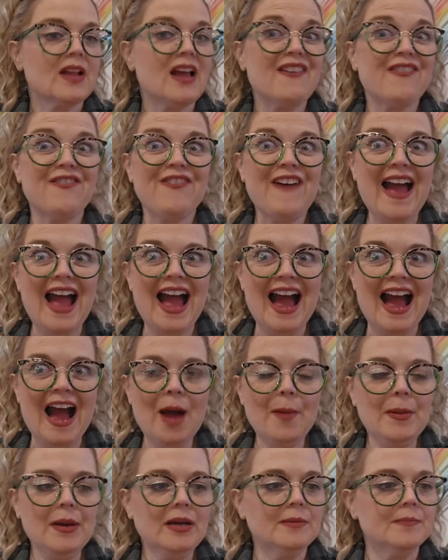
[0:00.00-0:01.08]

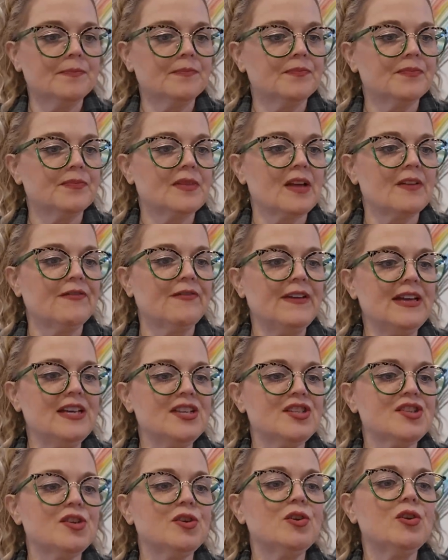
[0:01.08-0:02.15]
Fab
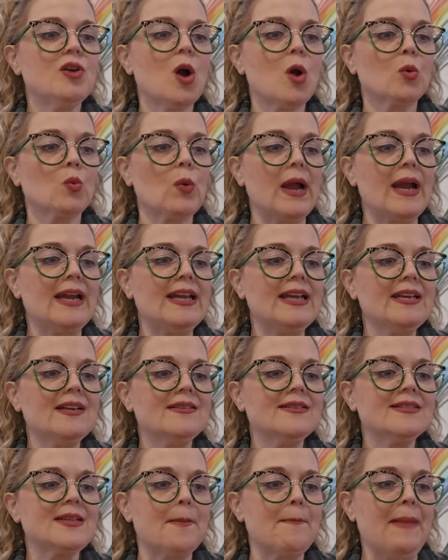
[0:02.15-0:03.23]
Facial
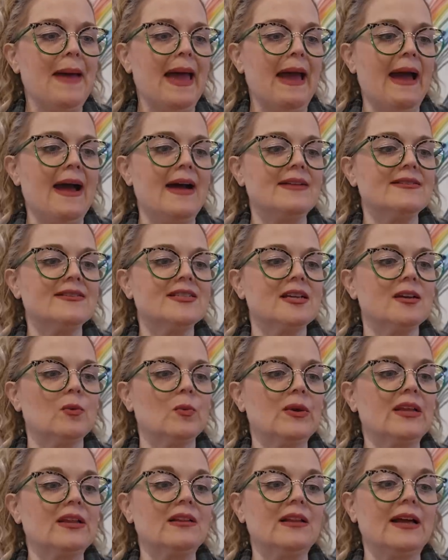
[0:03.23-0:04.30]
Radiance Pads
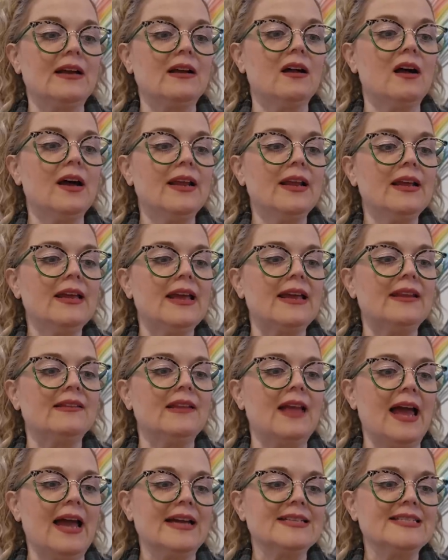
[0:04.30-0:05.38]
with glycolic and
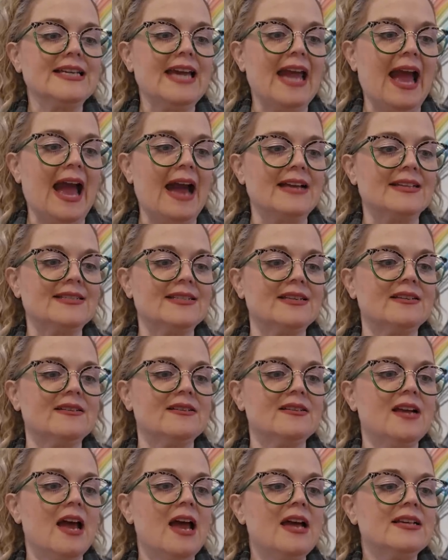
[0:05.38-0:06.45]
lactic
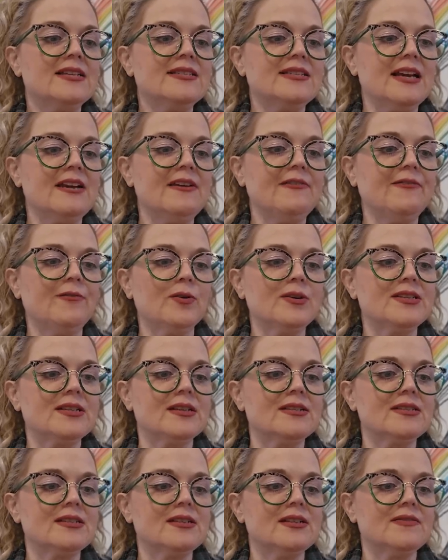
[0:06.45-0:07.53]
acid, safe for
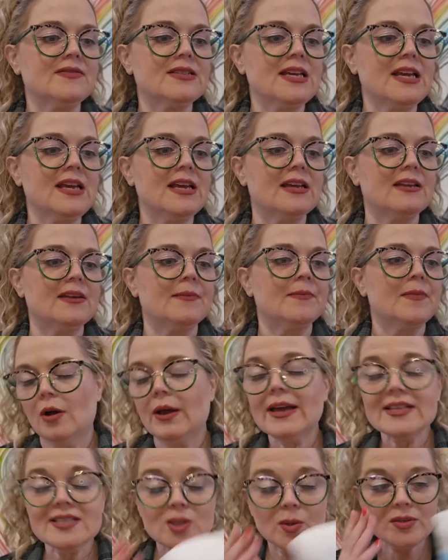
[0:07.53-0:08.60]
sensitive skin.
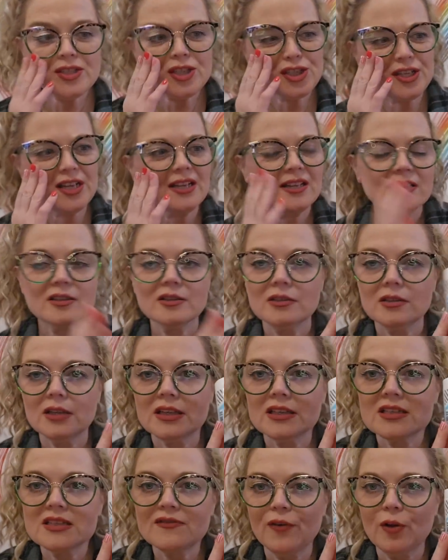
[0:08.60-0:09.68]
Okay, so it's just like a little
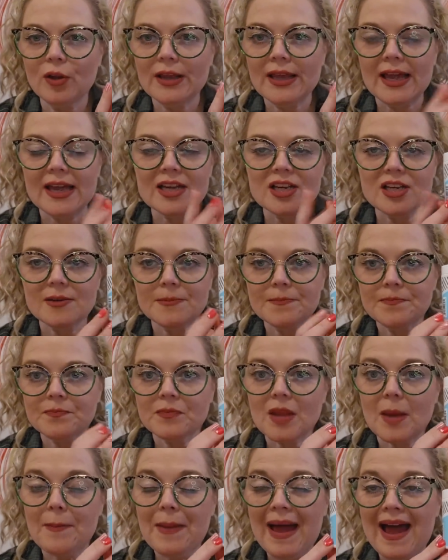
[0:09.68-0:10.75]
exfoliate
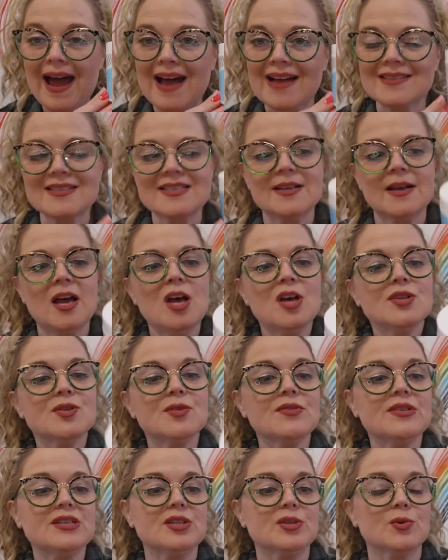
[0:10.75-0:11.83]
pads. So
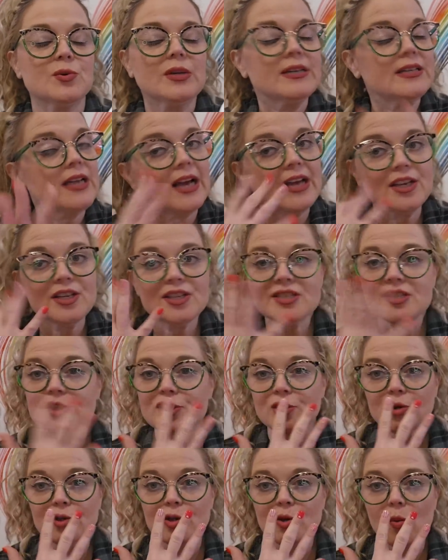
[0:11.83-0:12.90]
this is really nice. You
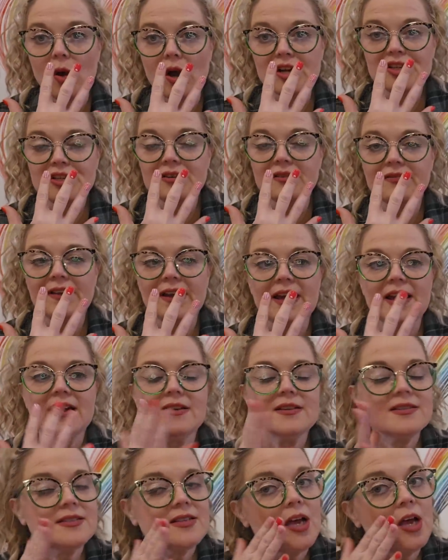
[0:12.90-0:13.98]
know, you wash your
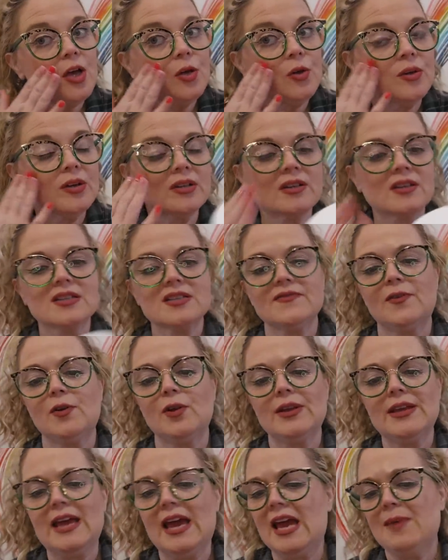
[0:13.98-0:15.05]
face, you can
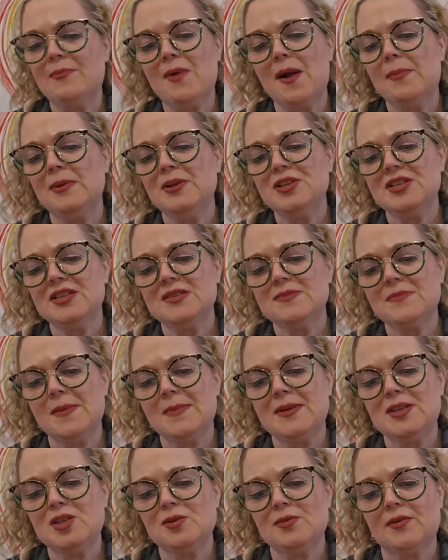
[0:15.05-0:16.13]
exfoliate probably just
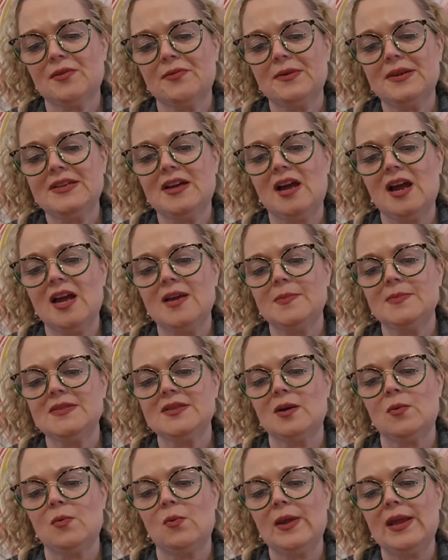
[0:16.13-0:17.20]
maybe 2 or 3 times
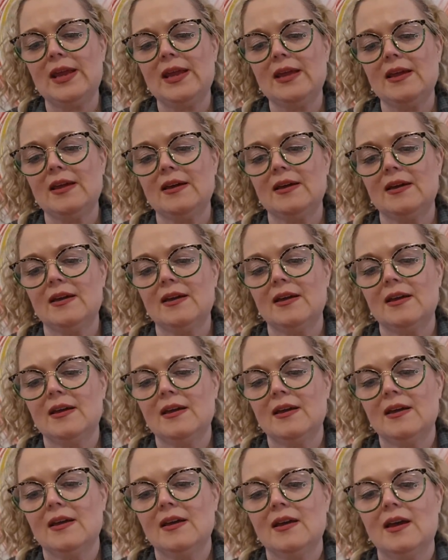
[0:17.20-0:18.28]
a week,
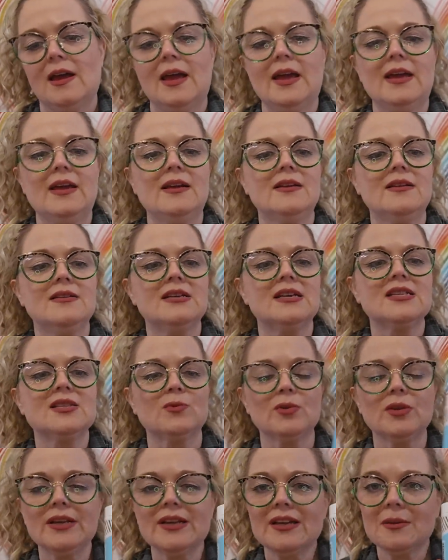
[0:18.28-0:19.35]
and it's
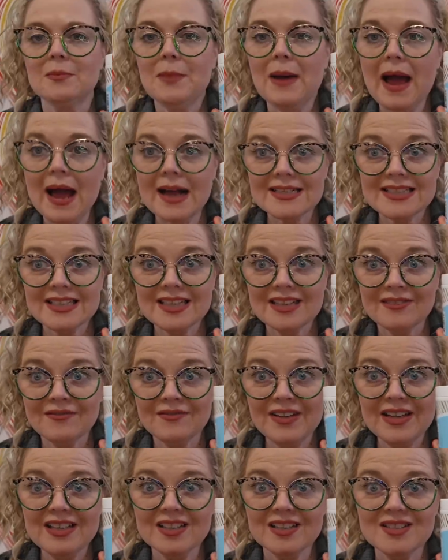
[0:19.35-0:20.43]
really compact and
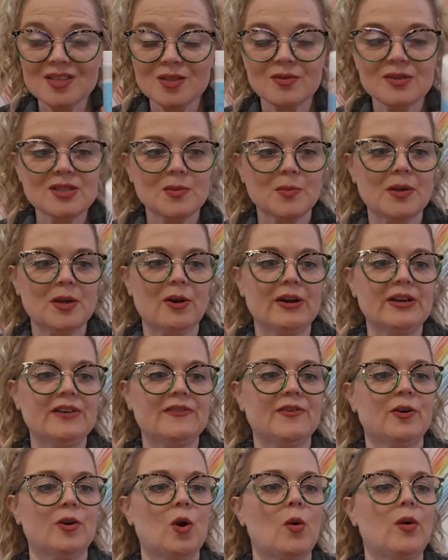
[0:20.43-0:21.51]
convenient. So this would be great if
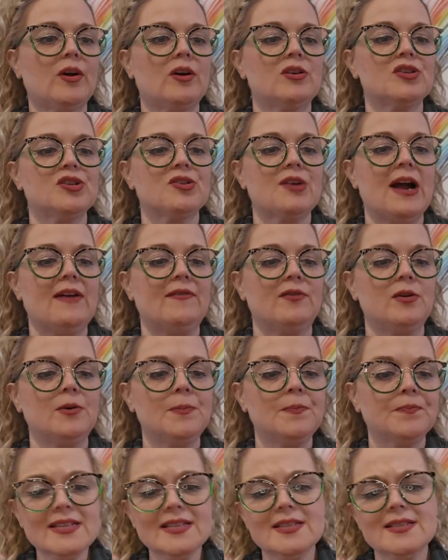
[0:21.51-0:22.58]
you're going on
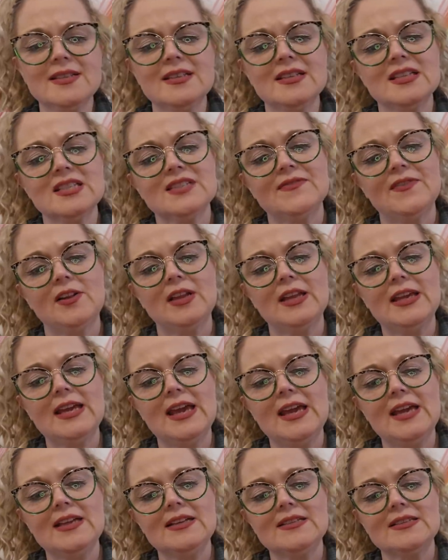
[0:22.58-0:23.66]
travel. It says it
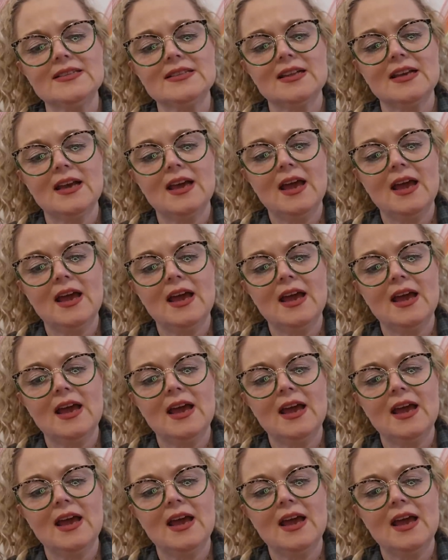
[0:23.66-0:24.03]
exfoliates